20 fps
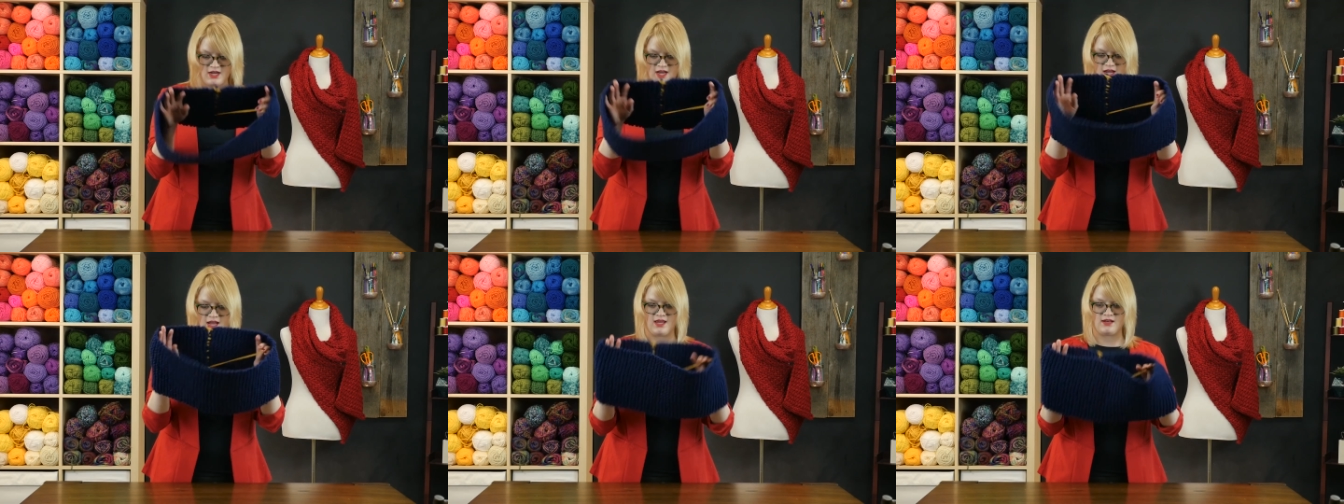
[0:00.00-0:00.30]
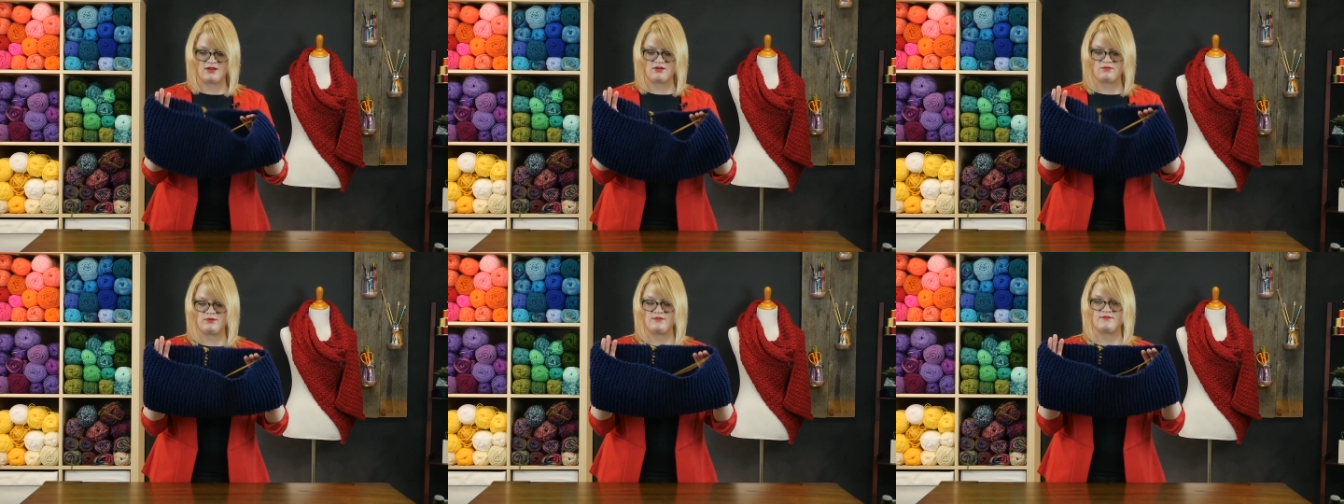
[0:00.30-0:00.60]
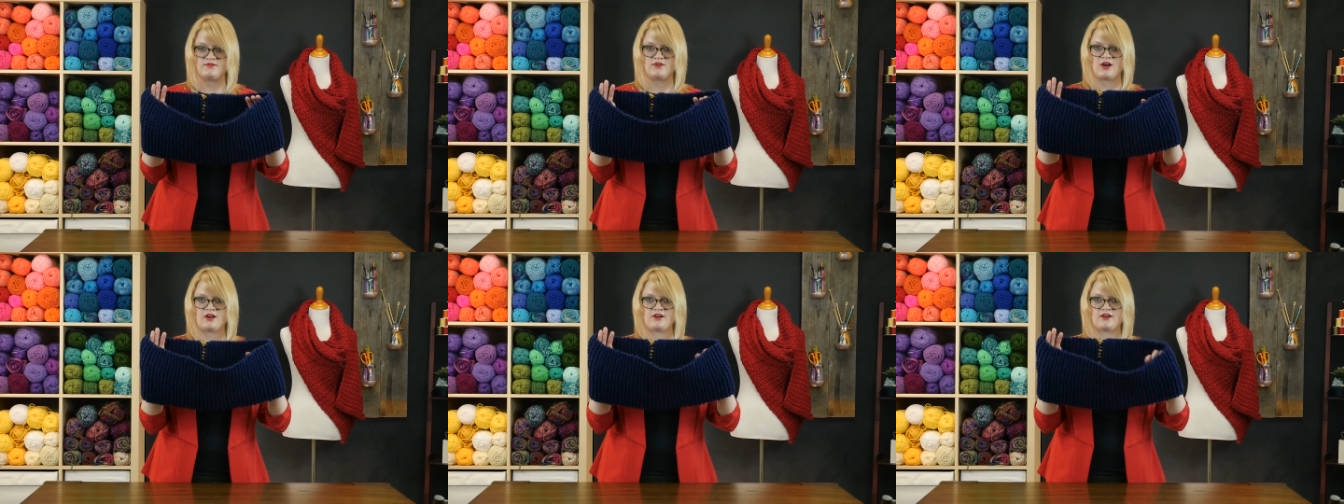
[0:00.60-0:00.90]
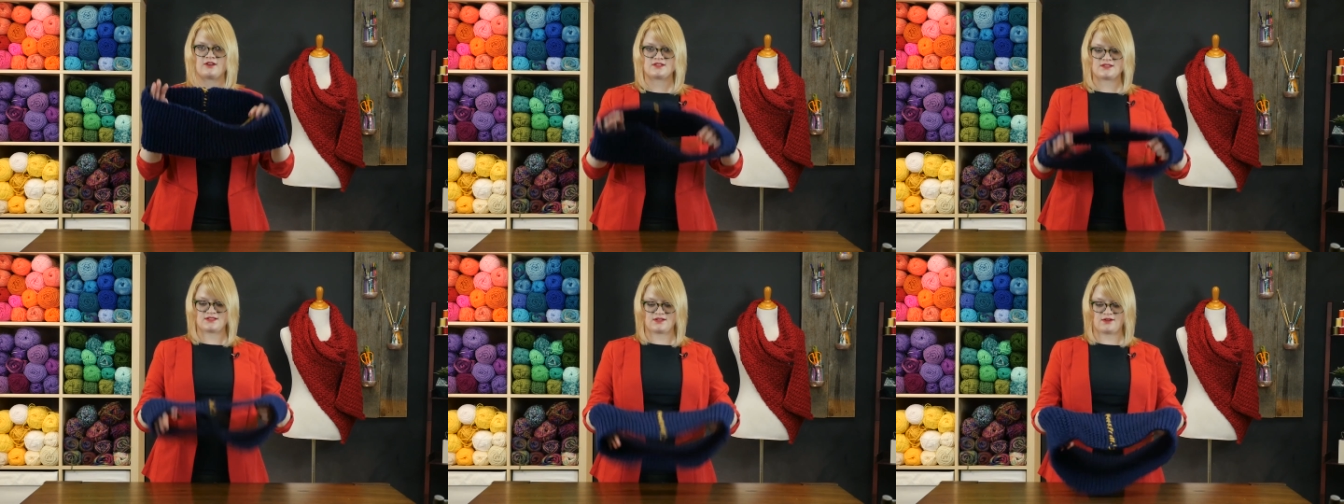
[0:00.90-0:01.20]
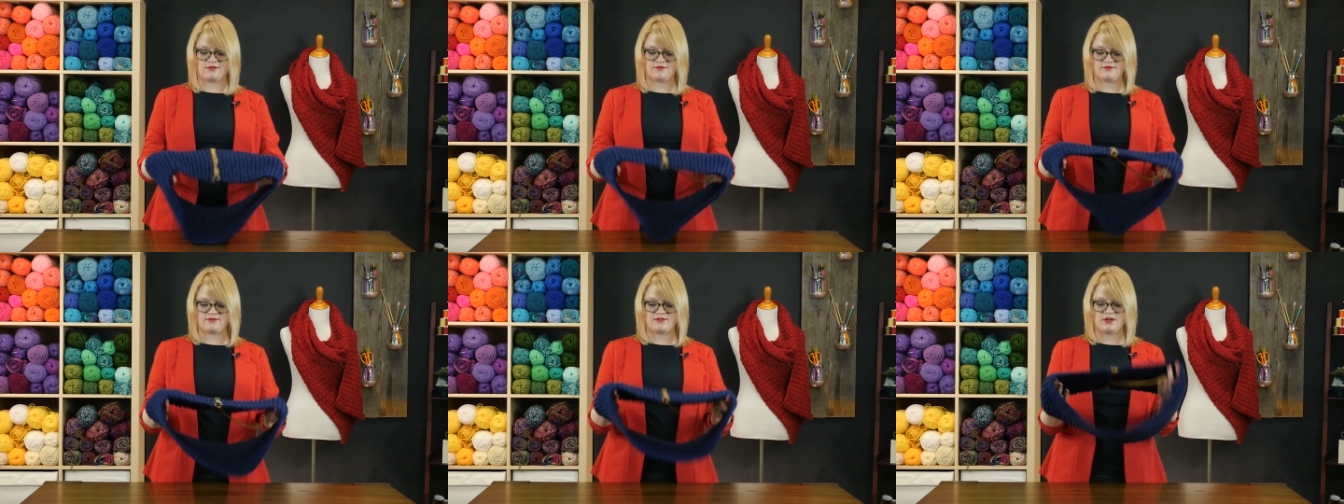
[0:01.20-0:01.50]
and we've got
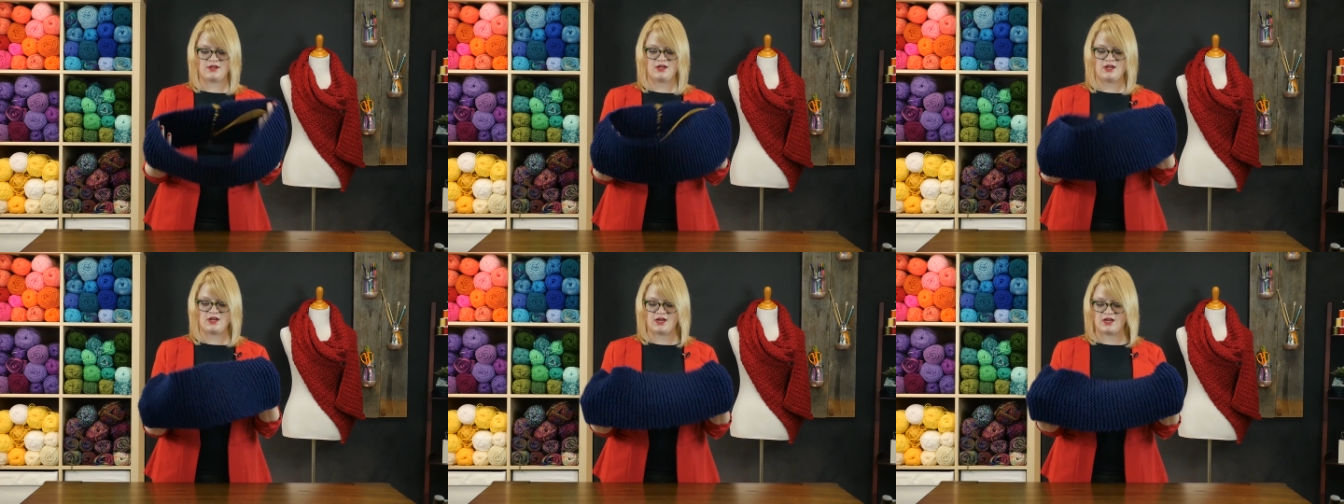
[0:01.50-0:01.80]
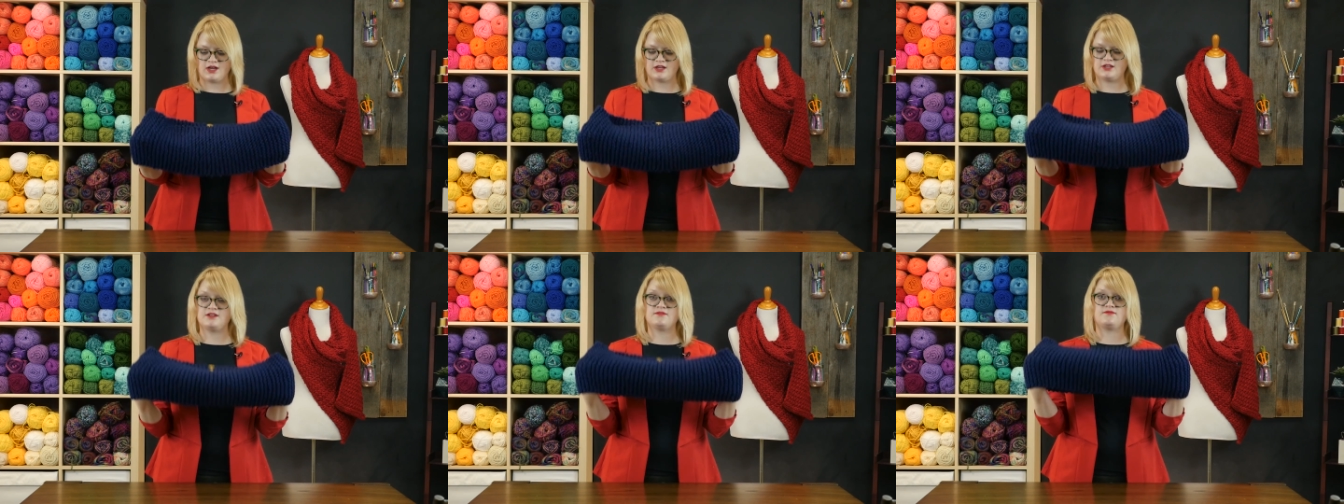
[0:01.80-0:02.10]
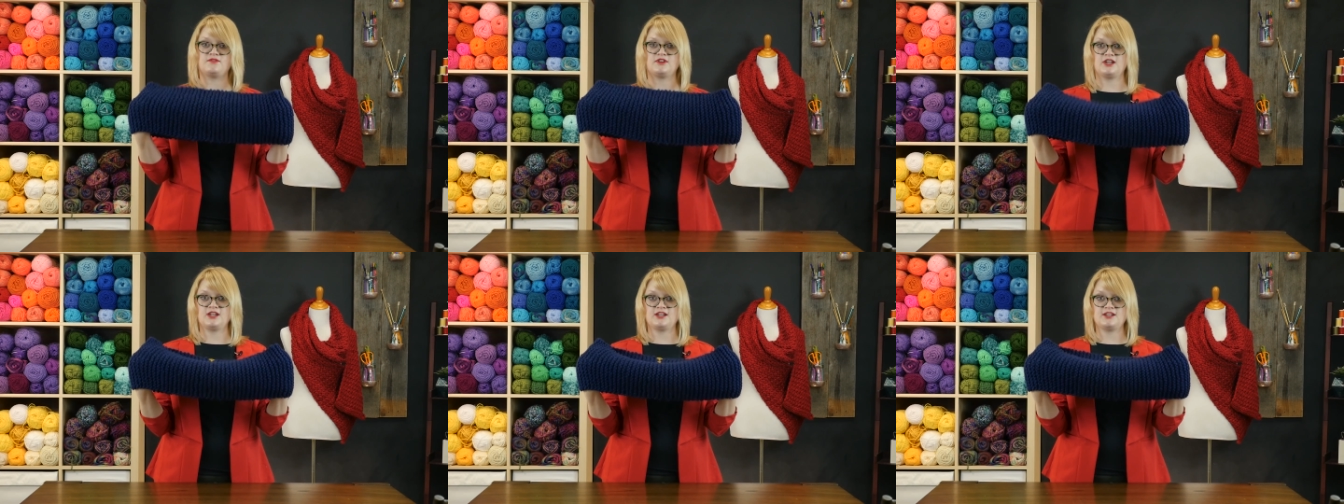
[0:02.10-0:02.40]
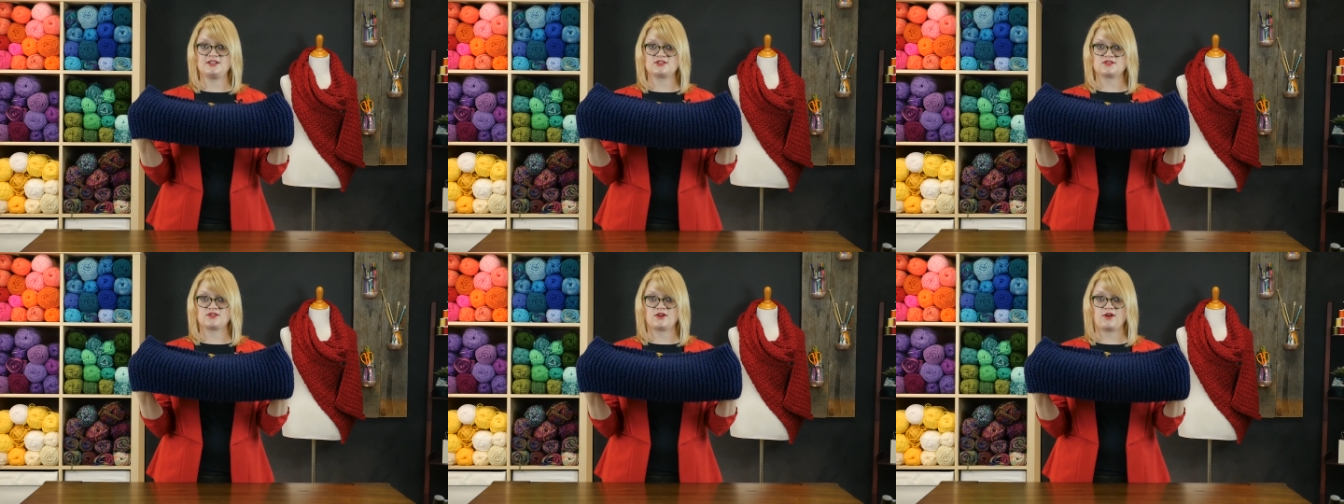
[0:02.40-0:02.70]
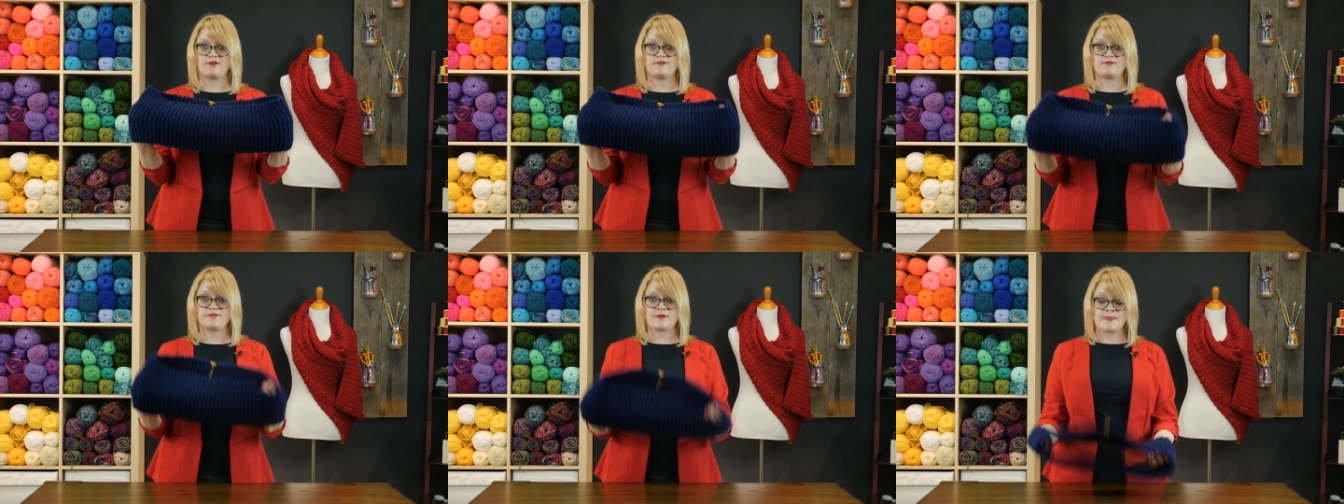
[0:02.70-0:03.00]
ourselves an infinity
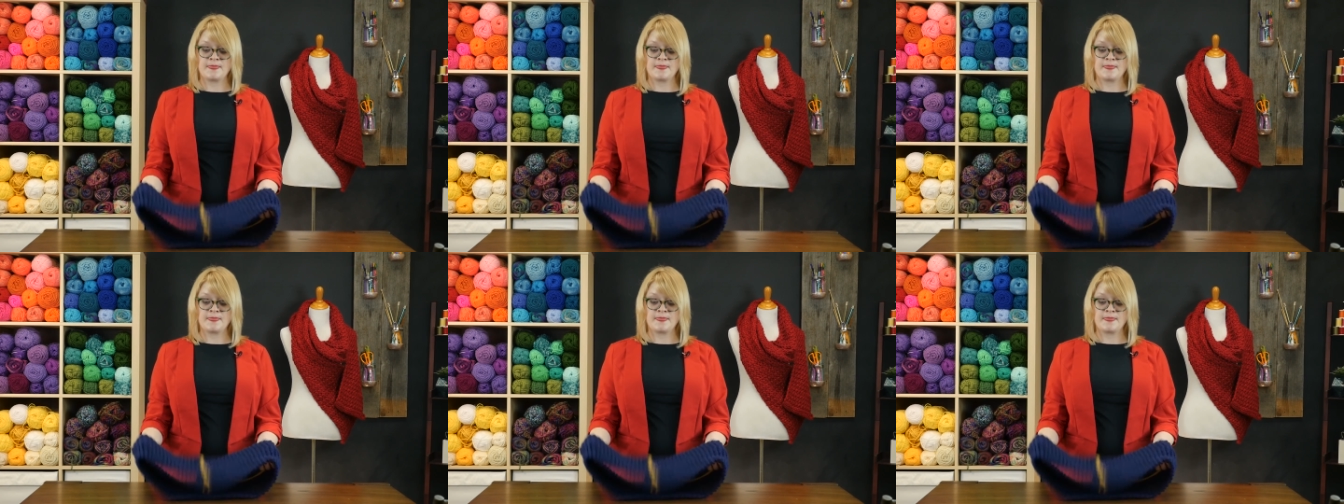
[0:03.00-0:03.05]
scarf.